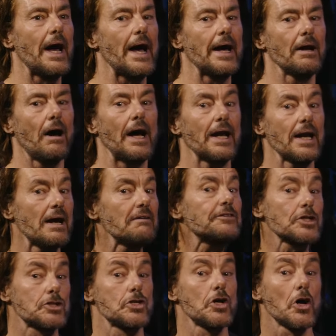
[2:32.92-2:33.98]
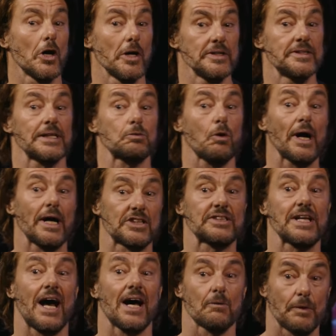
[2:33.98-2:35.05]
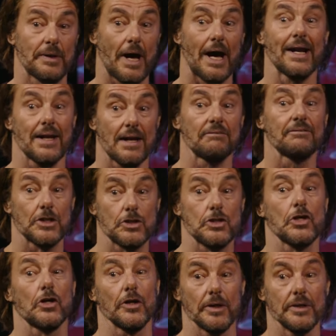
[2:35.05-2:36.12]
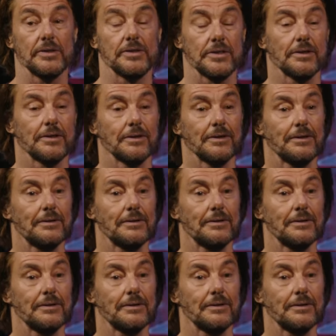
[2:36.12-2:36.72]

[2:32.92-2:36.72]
And I love the church. That's why I started with, I love the church.